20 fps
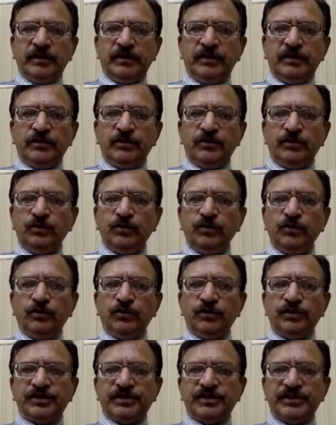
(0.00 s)
So to
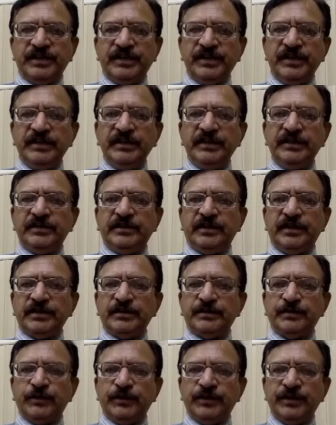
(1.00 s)
study the
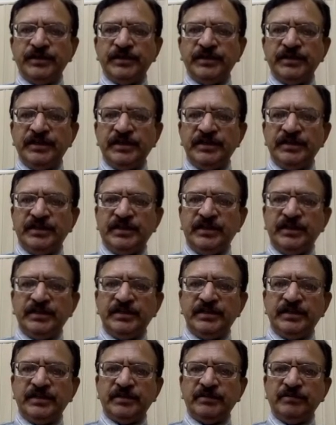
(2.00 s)
transportation
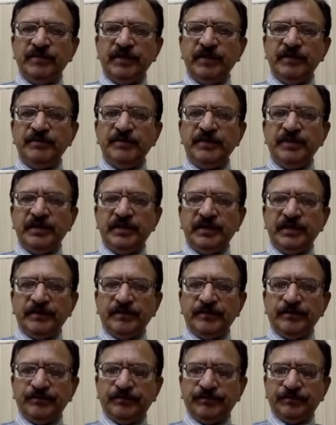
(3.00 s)
injuries, it may be
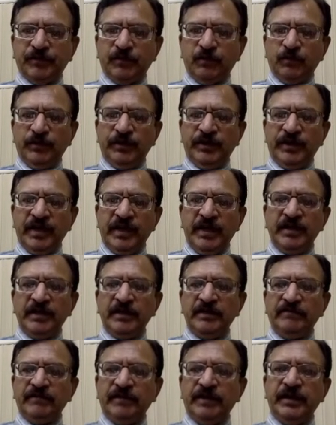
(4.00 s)
we can
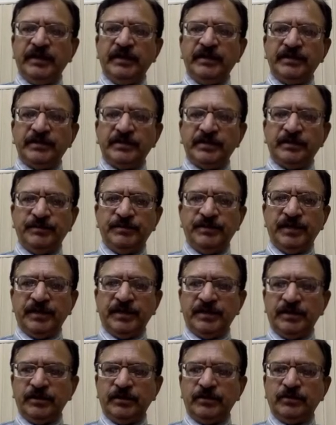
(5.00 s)
divide the
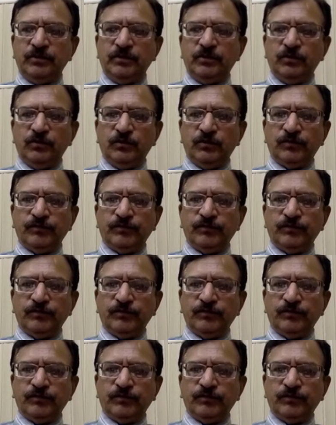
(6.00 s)
subject into